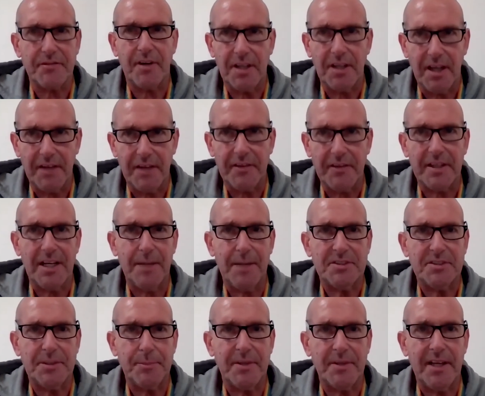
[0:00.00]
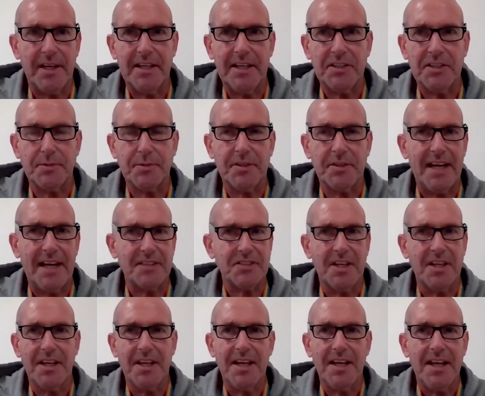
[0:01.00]
fright, like the calamity players. But that's,
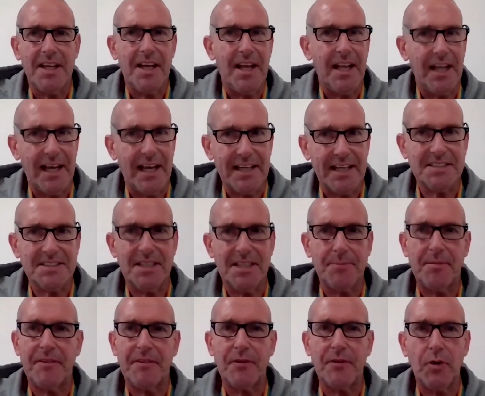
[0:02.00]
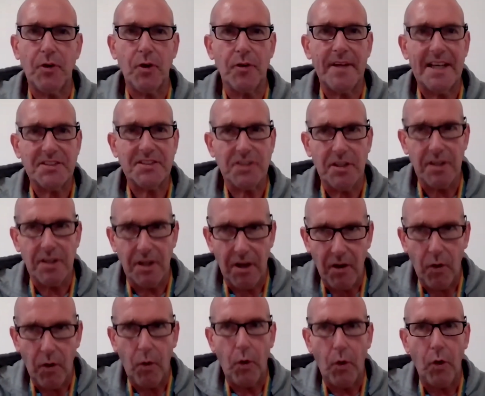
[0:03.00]
like I said before, that's
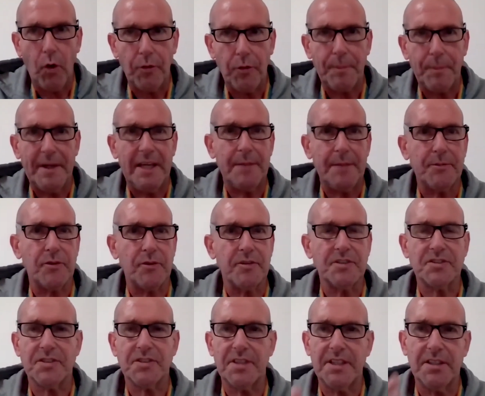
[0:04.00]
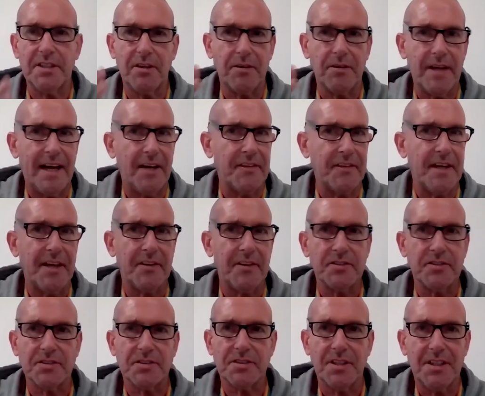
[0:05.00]
all the people there's, you know, out there.
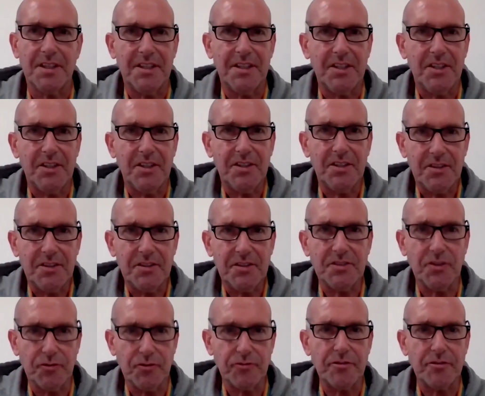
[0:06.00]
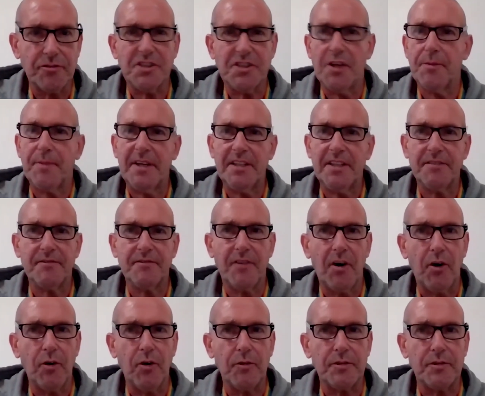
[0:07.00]
There's, there's hundreds that have been
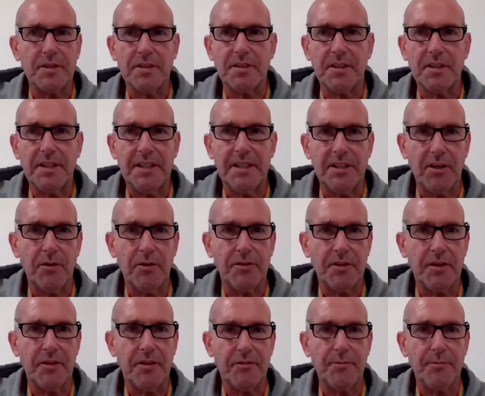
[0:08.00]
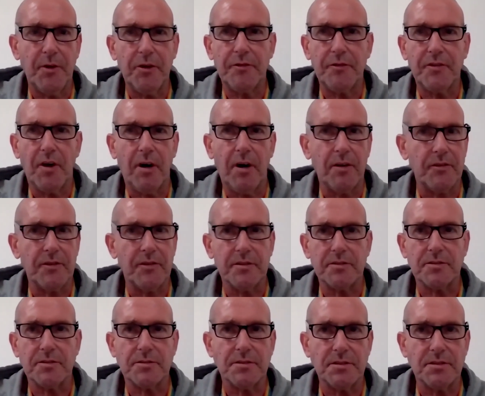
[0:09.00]
involved, you know, and that have moved on.
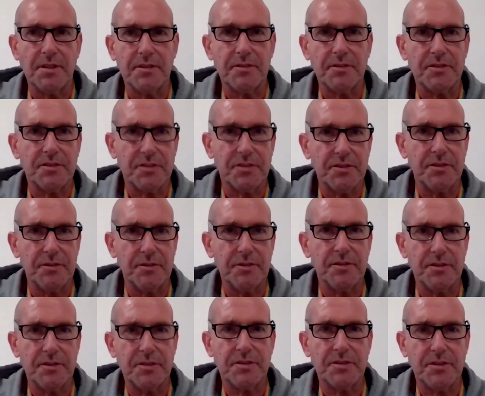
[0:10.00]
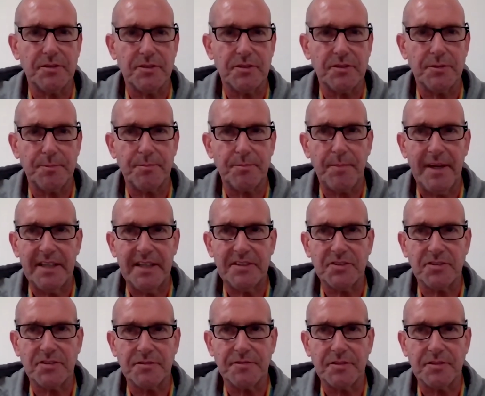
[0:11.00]
There's to, to, to paid
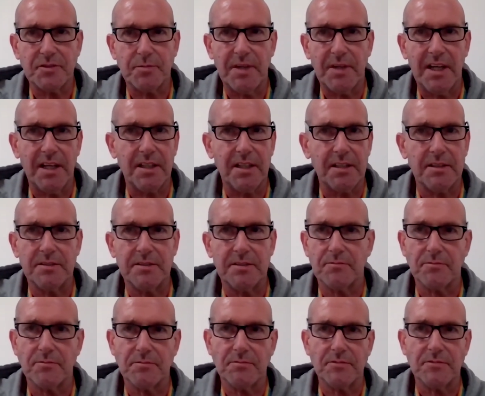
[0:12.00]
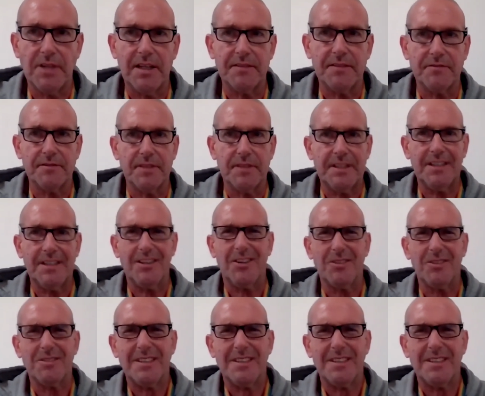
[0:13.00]
stuff as well, and whatever, you know.